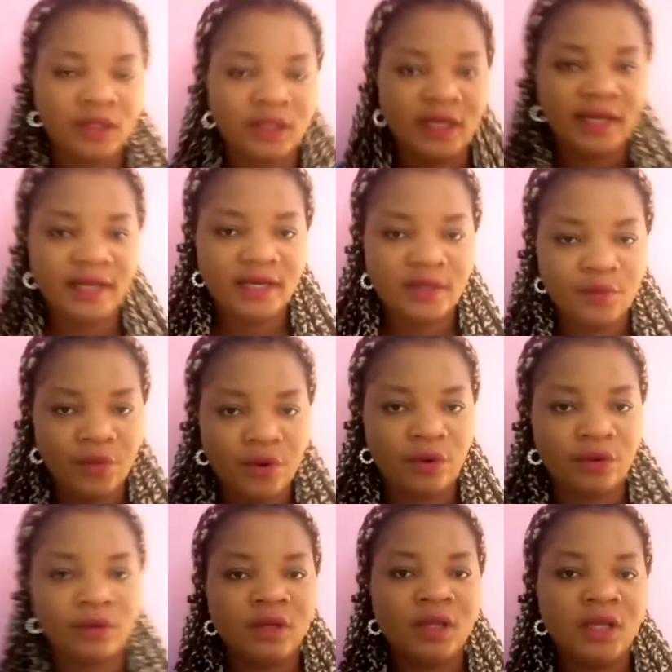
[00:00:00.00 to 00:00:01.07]
lady
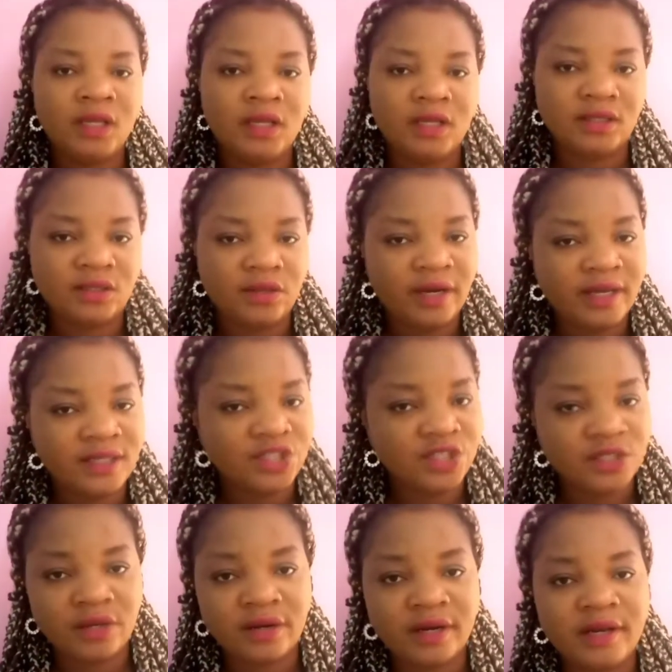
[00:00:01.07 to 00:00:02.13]
born,
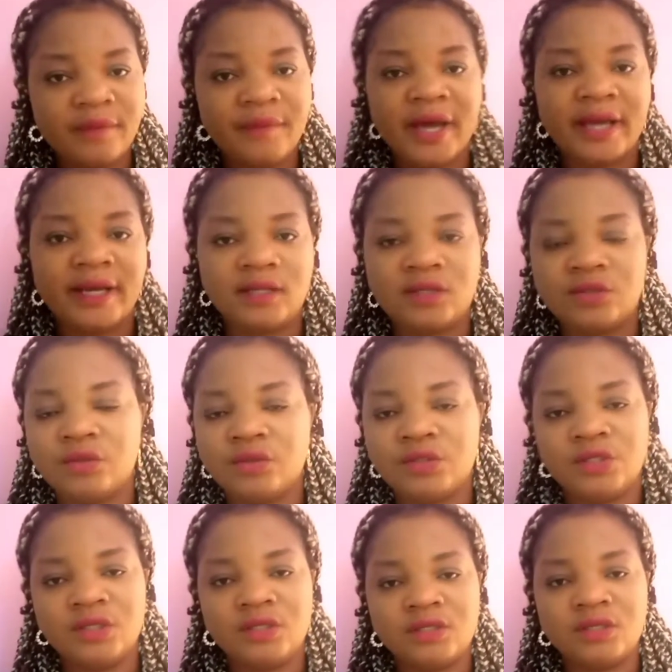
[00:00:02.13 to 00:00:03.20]
she's already married, so
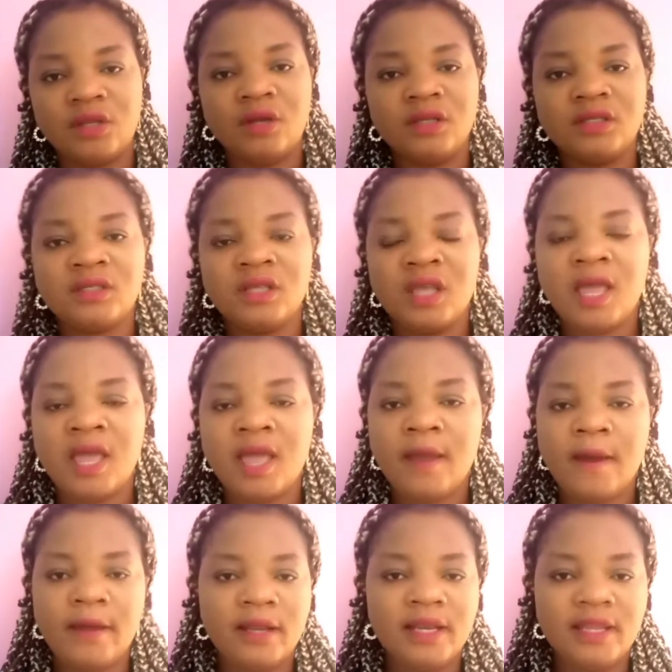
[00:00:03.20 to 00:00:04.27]
she's not
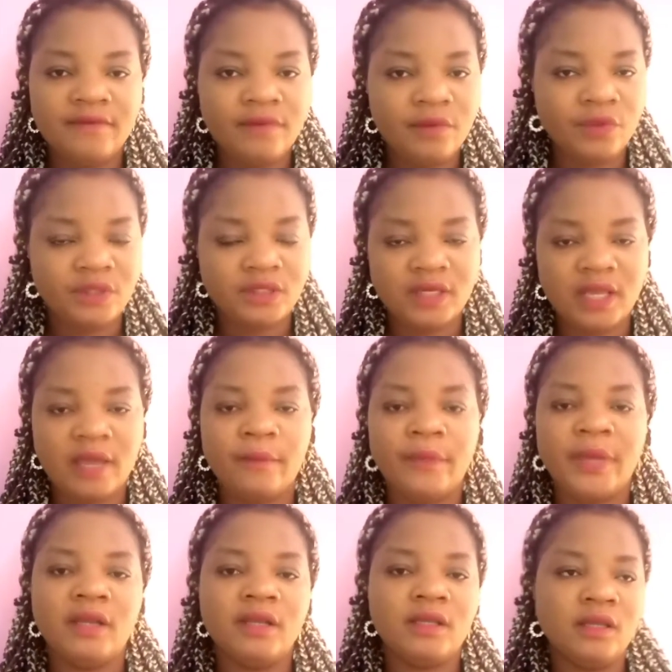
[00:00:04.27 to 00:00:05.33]
living with them.
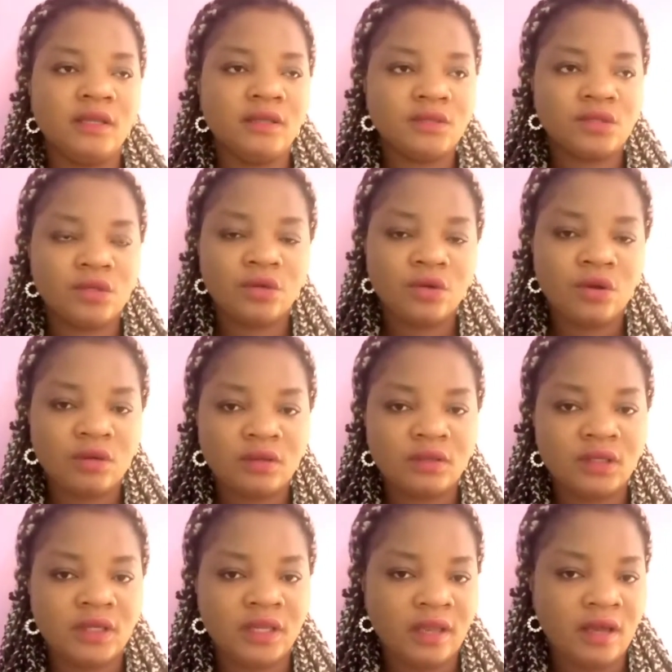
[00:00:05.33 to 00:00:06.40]
But the
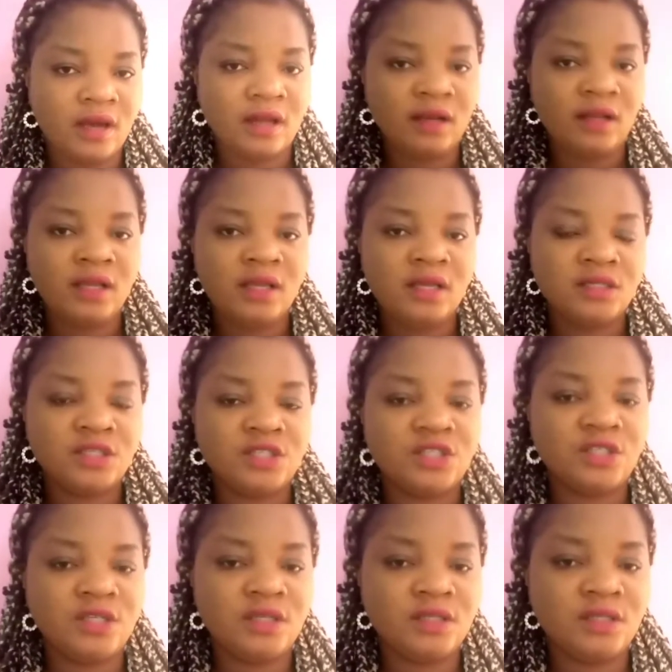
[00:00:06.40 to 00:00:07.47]
second girl,
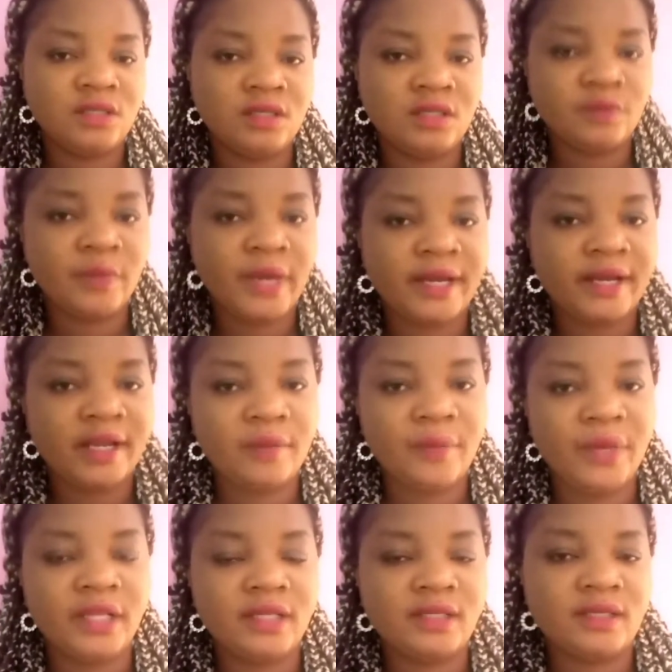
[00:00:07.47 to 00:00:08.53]
she's married,
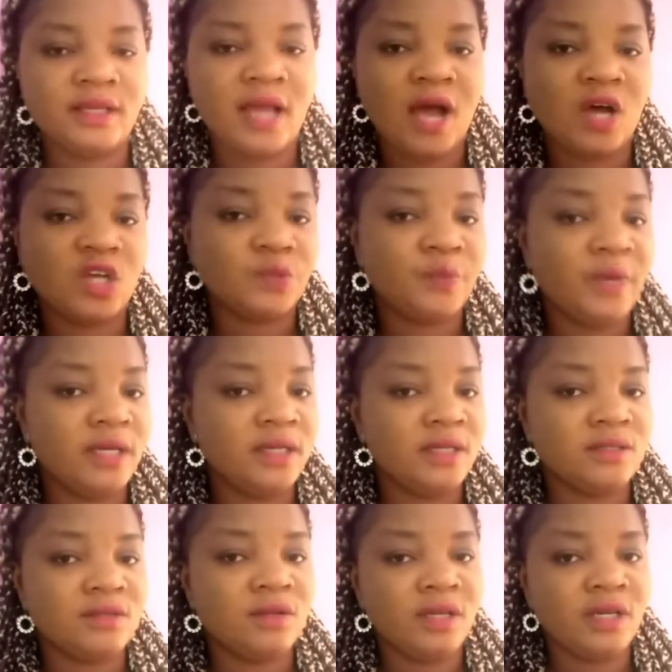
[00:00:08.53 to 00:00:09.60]
but her husband
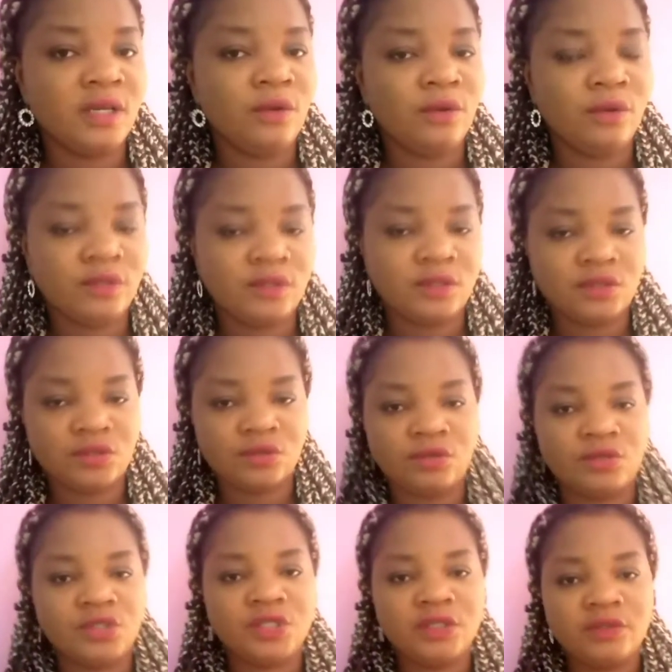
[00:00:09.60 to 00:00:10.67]
is not in the country,
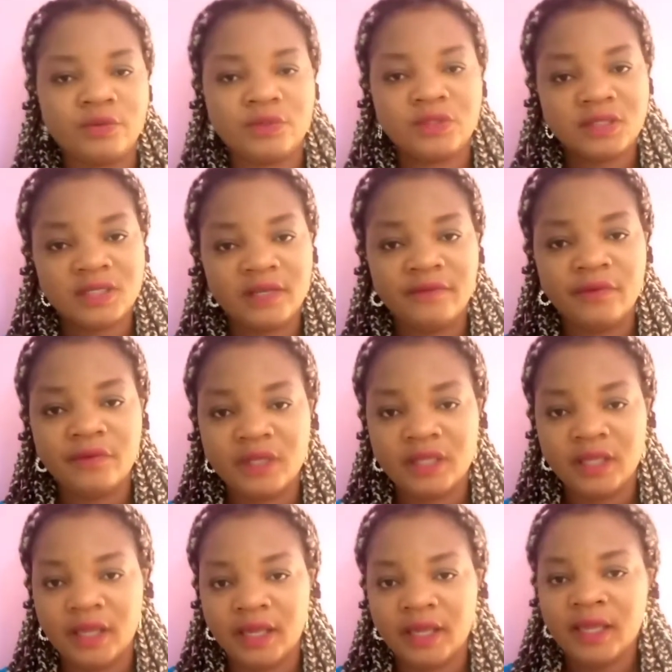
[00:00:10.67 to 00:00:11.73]
so she too, she's living with
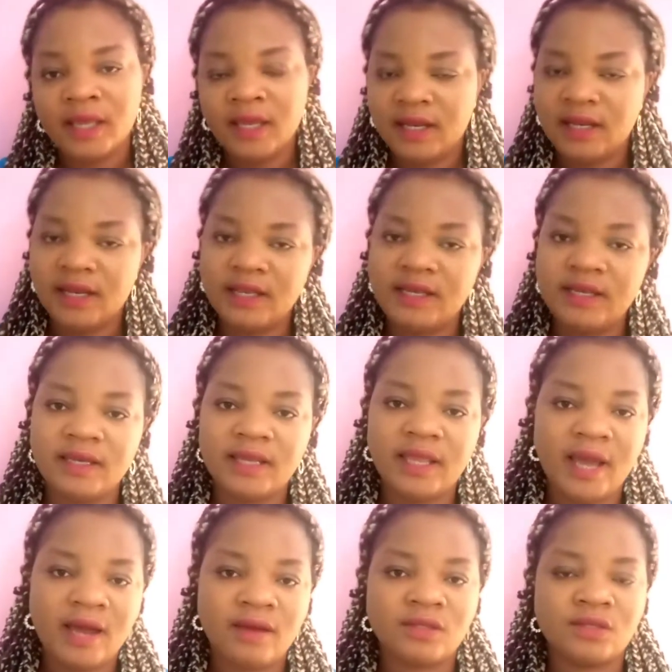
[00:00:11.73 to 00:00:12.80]
the lady in the
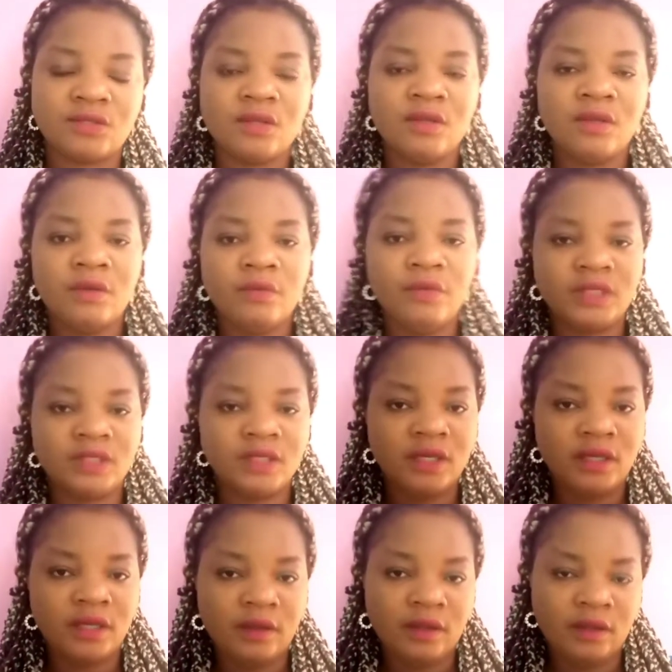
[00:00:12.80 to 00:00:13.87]
house with
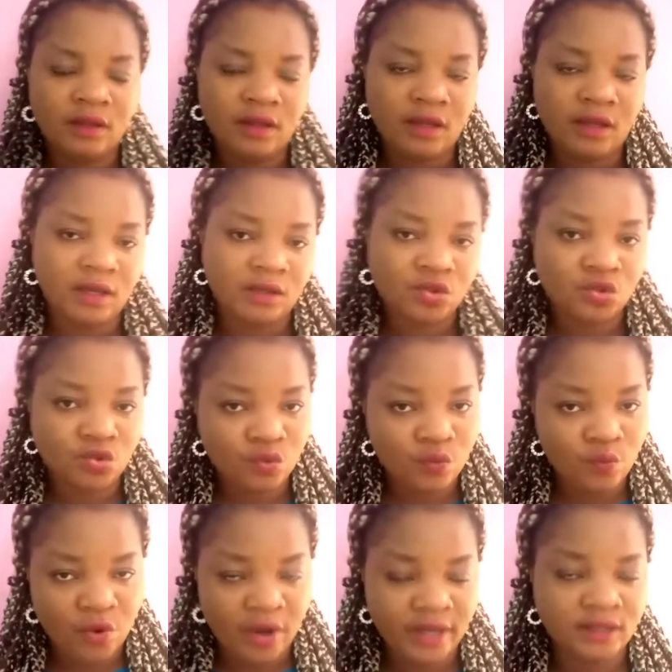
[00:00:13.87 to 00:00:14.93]
the 2
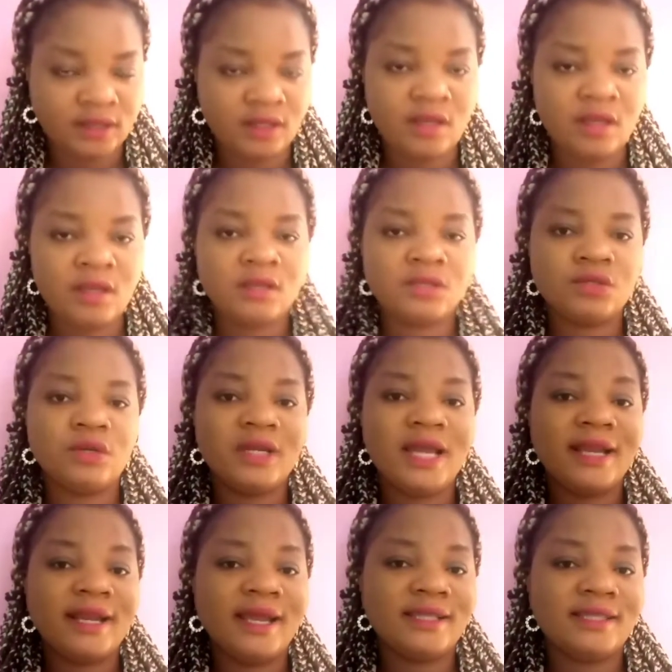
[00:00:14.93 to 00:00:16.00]
boys. So
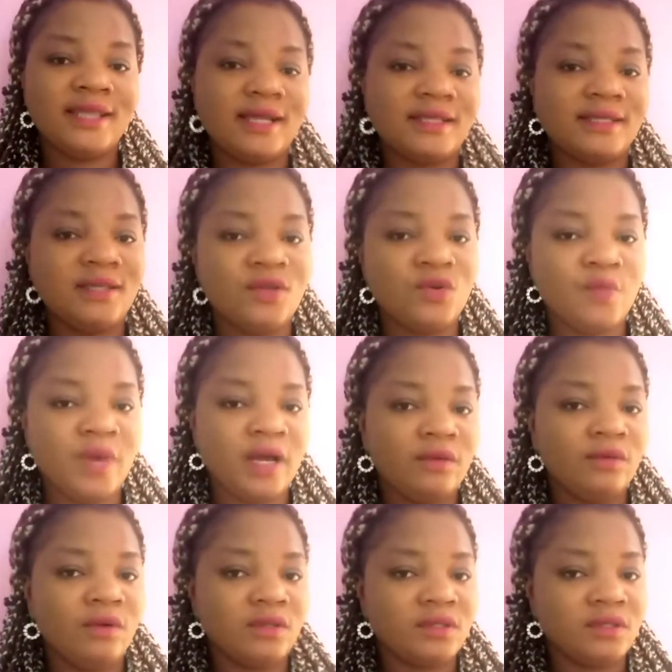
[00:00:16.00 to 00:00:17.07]
that night that the
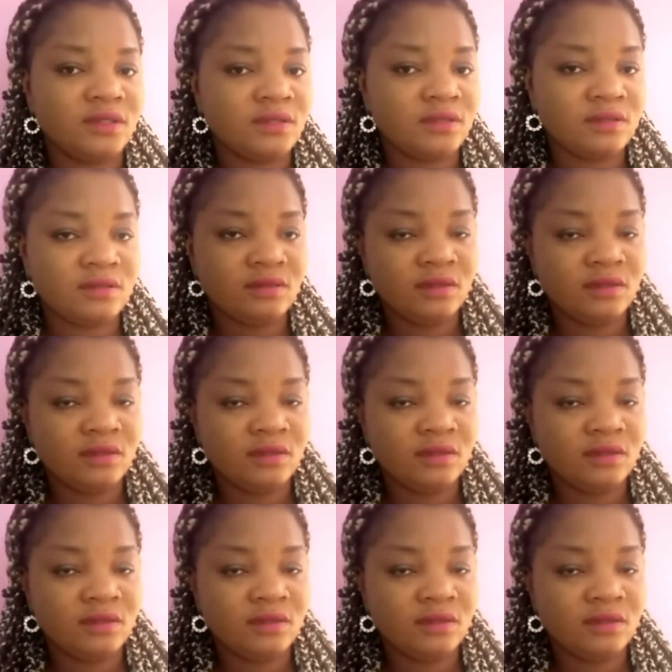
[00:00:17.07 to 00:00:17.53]
woman was